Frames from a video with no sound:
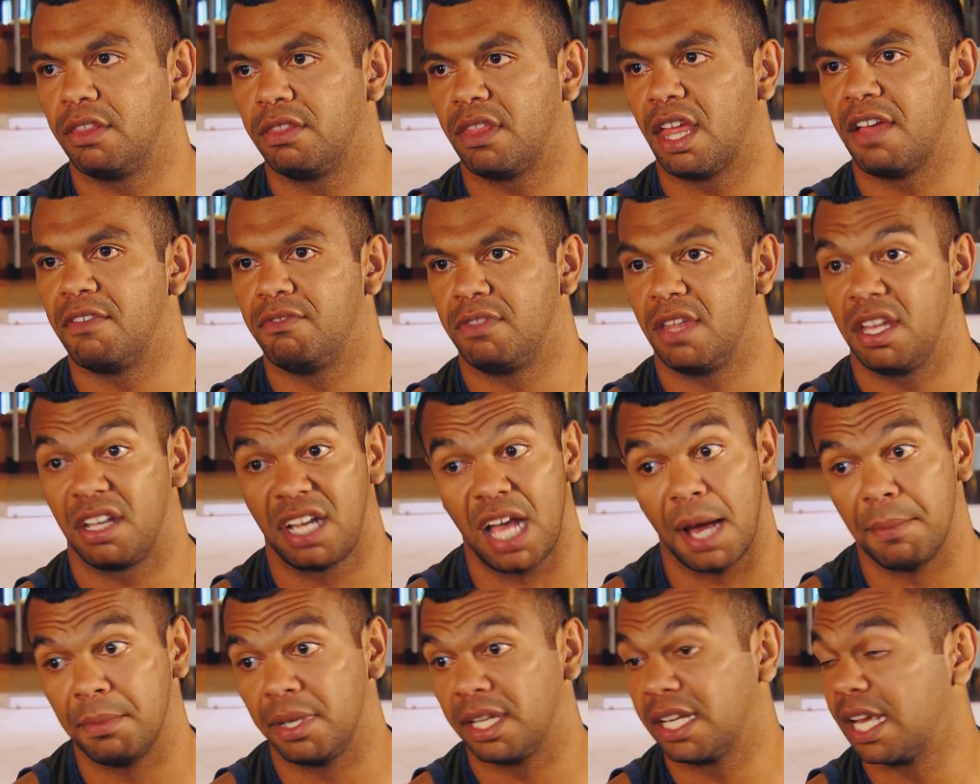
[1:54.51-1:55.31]
they, they are
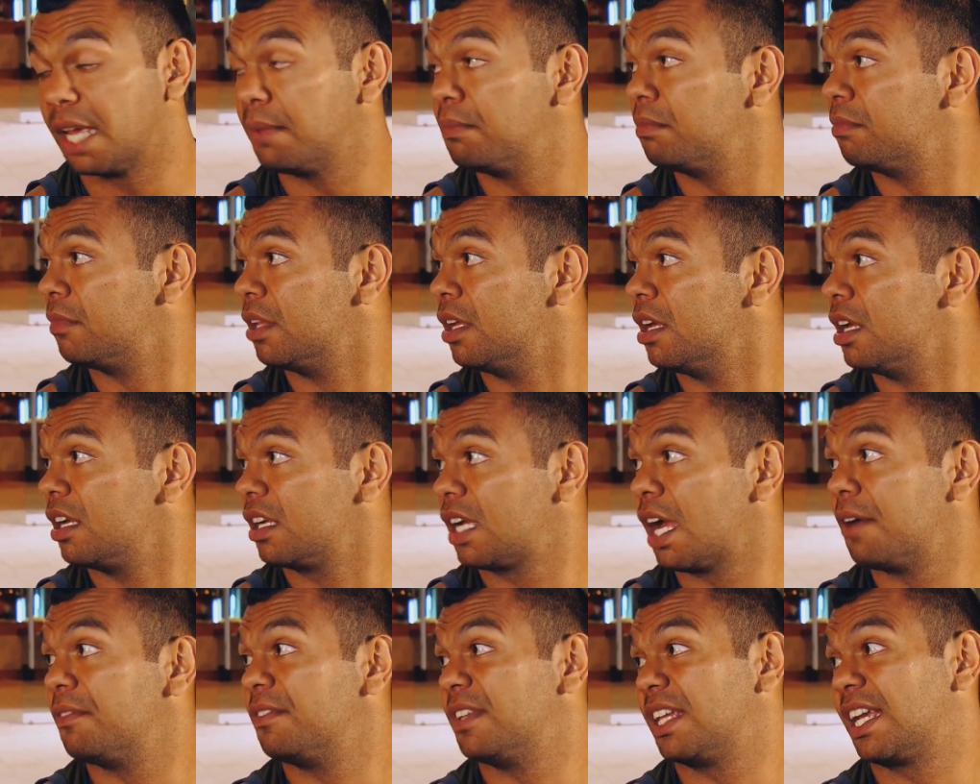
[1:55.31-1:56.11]
coming again,
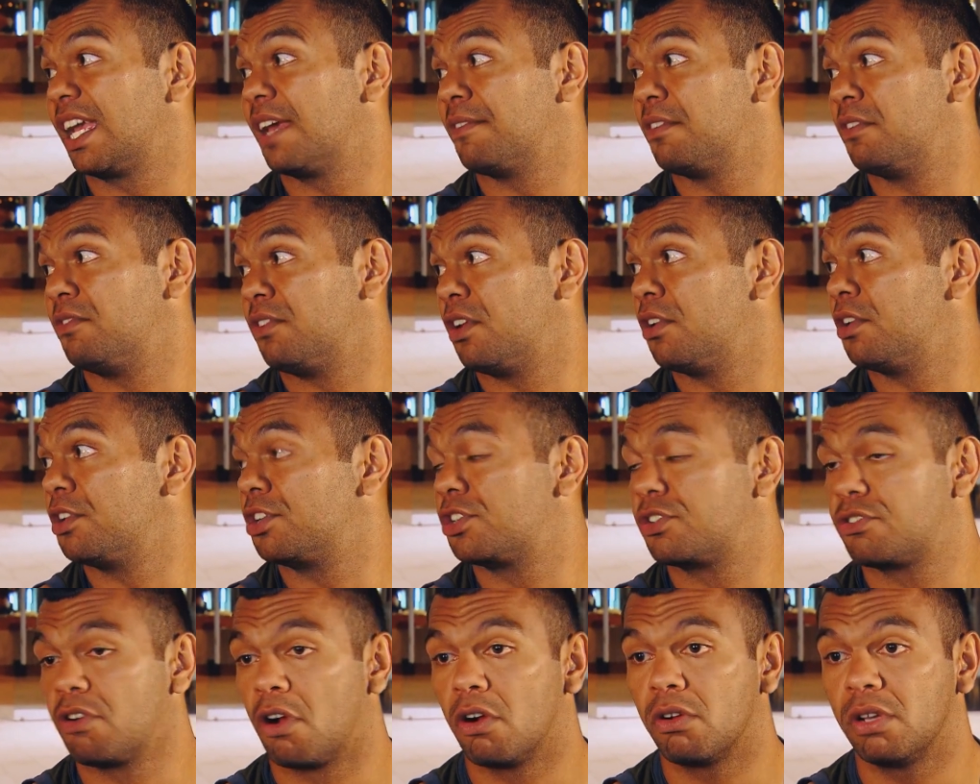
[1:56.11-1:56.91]
coming together very
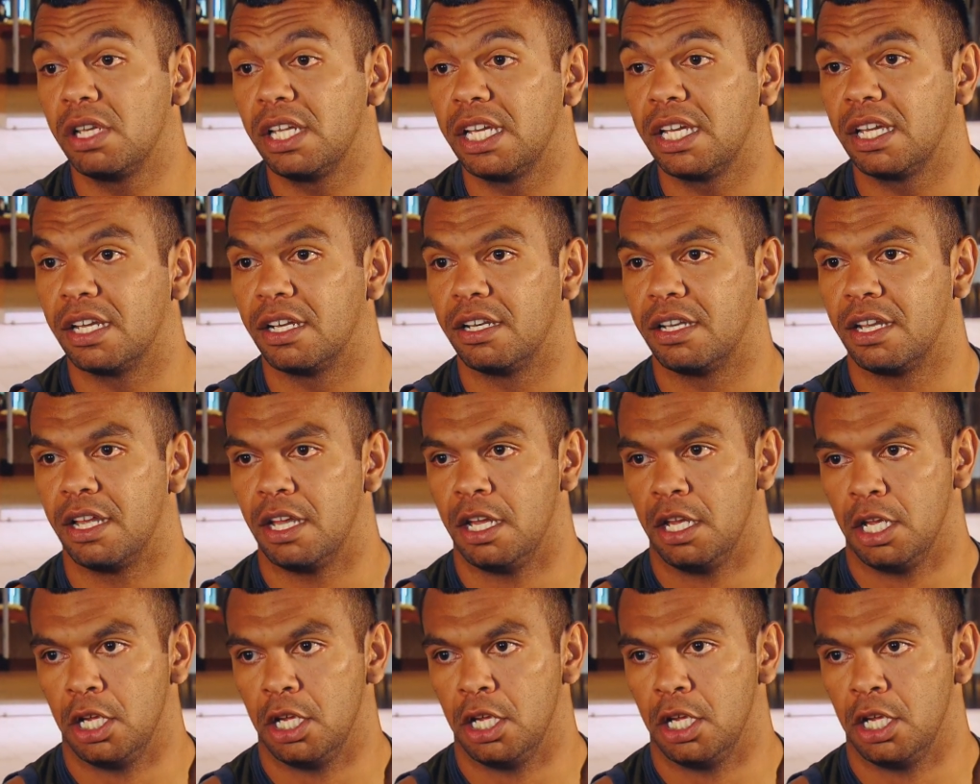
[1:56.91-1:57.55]
strongly, and